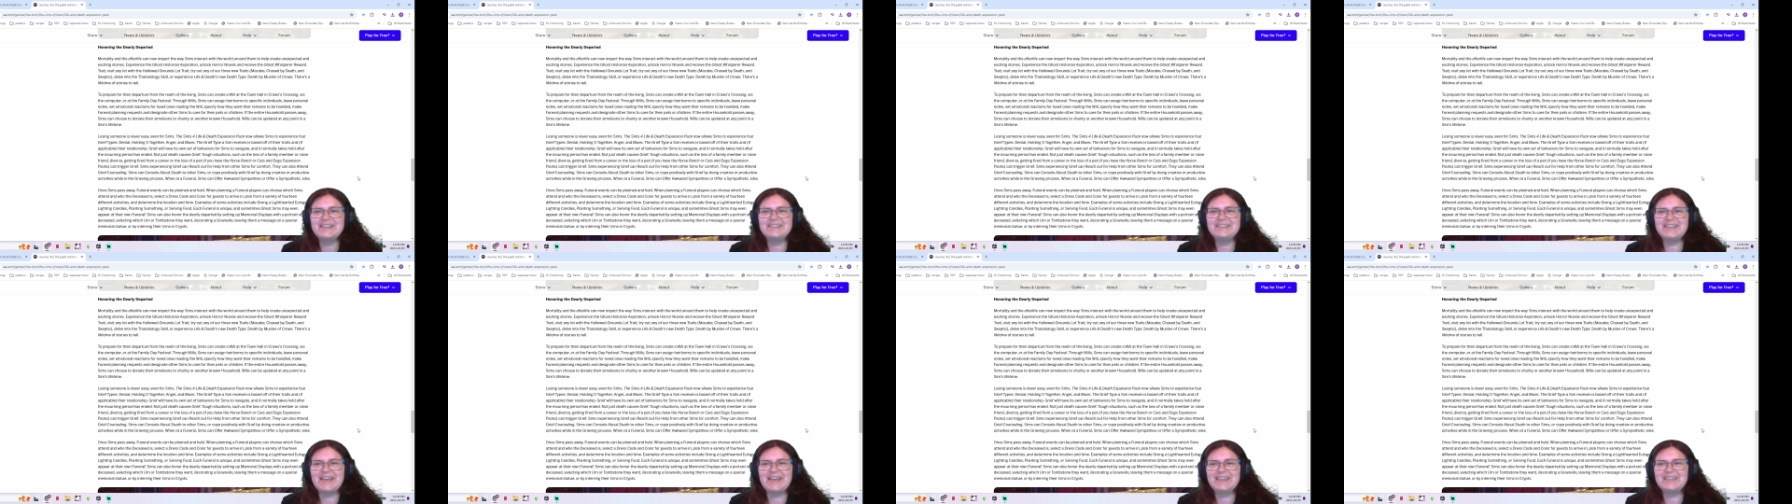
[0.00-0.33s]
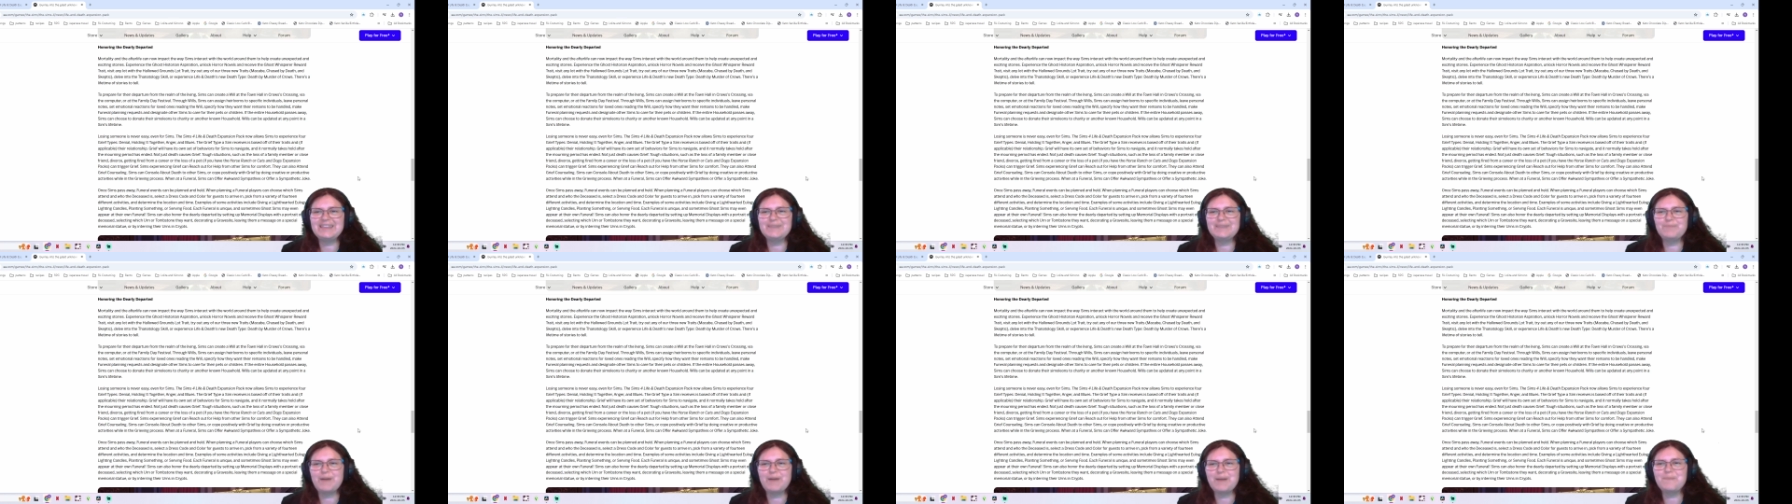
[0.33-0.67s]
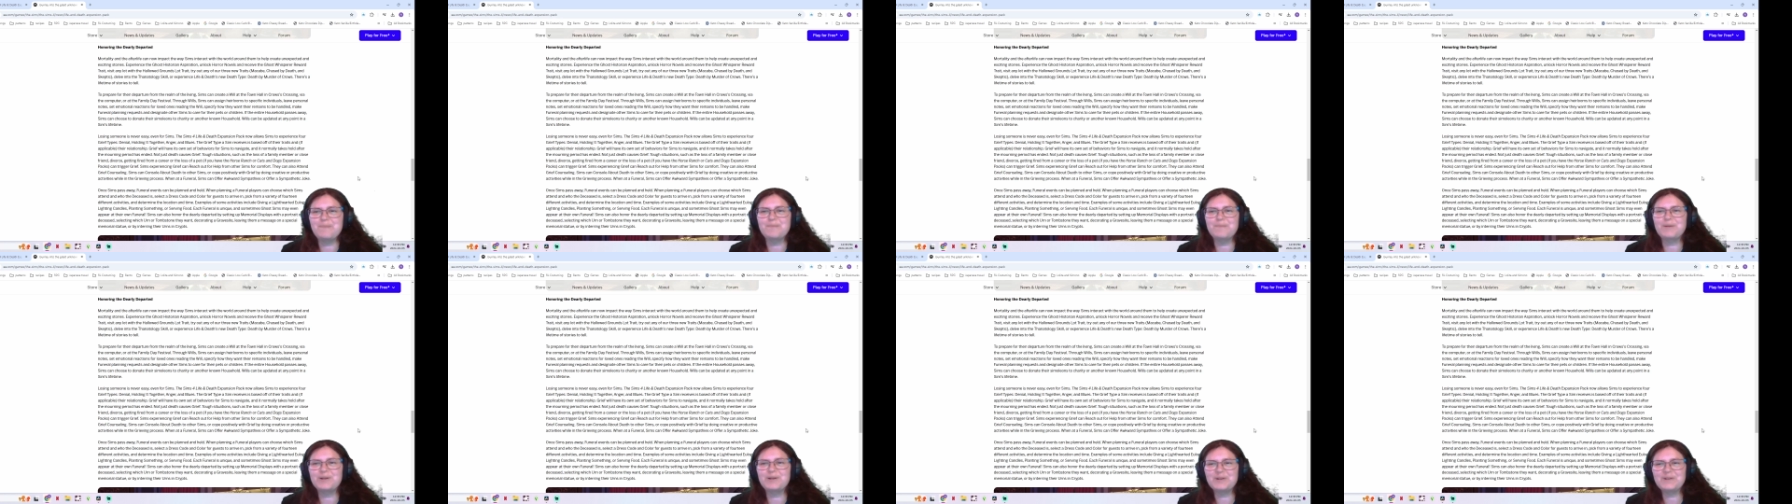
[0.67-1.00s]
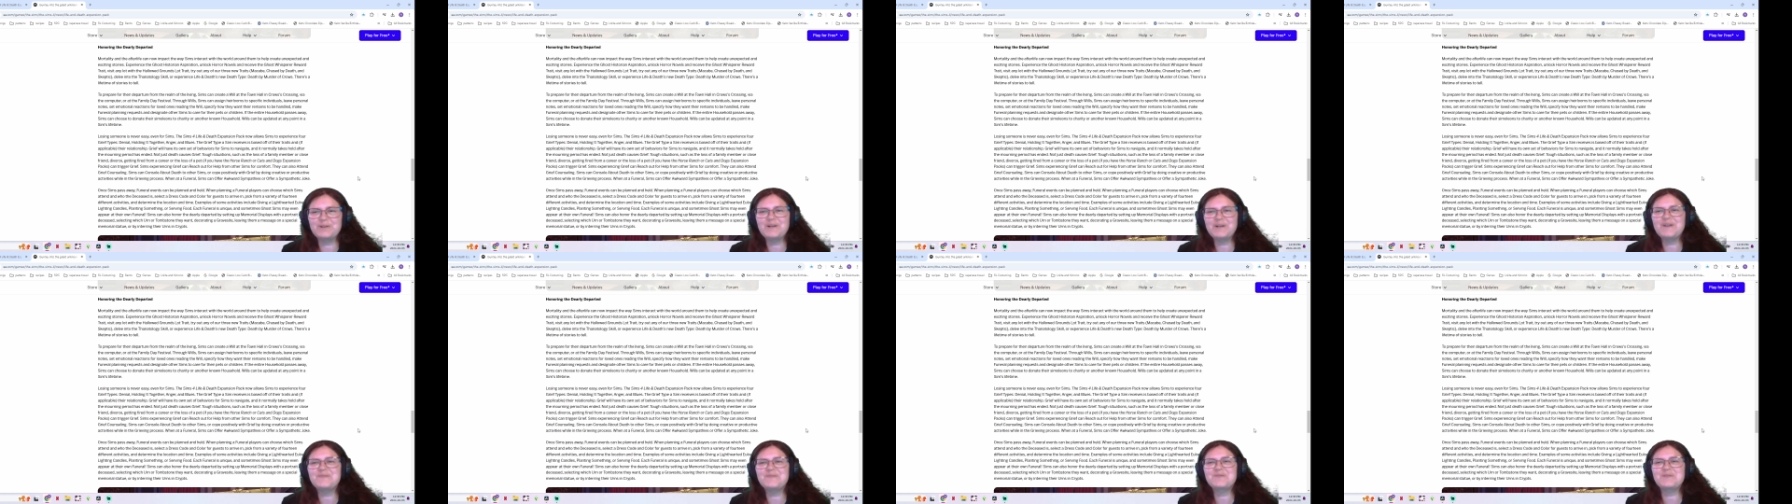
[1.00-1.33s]
death by
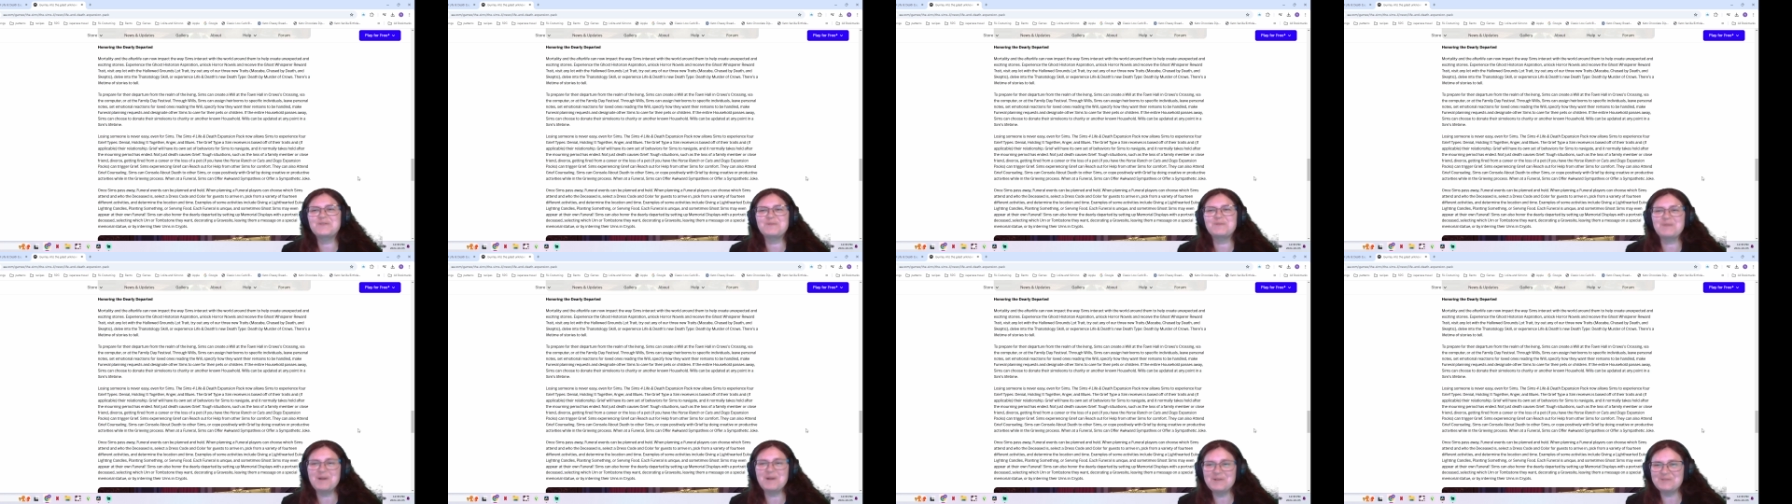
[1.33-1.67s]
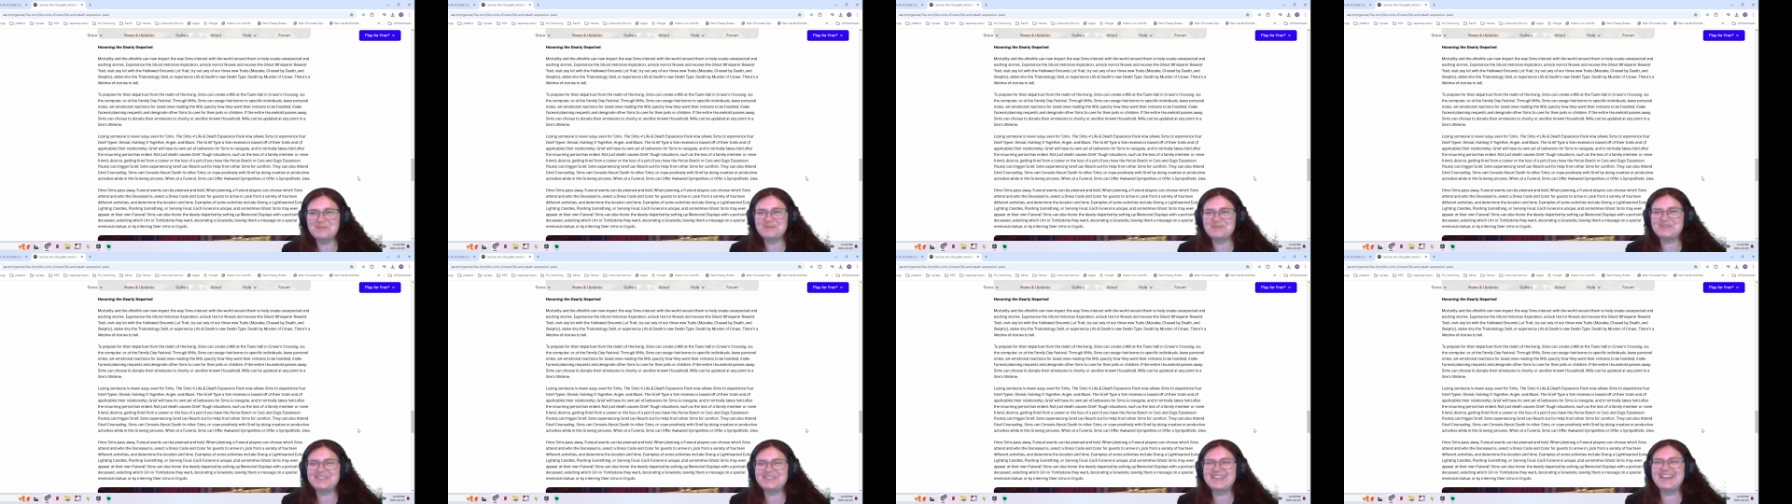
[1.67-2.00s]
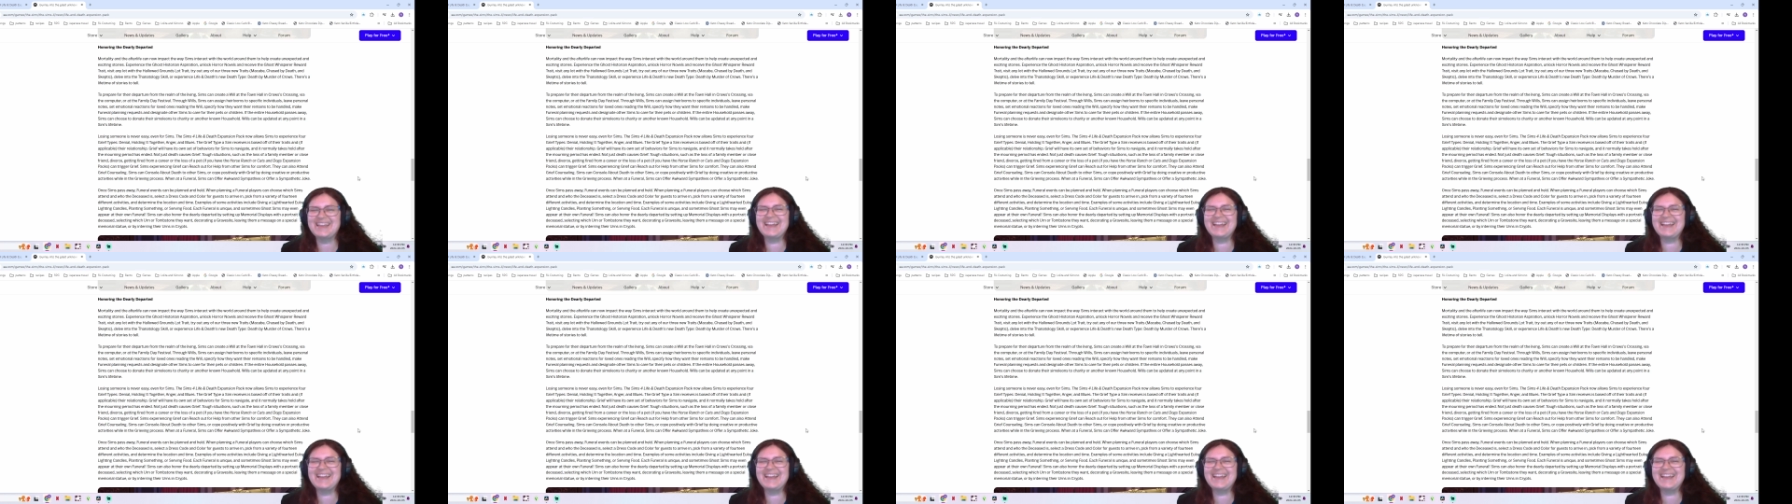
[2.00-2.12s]
murder of crows.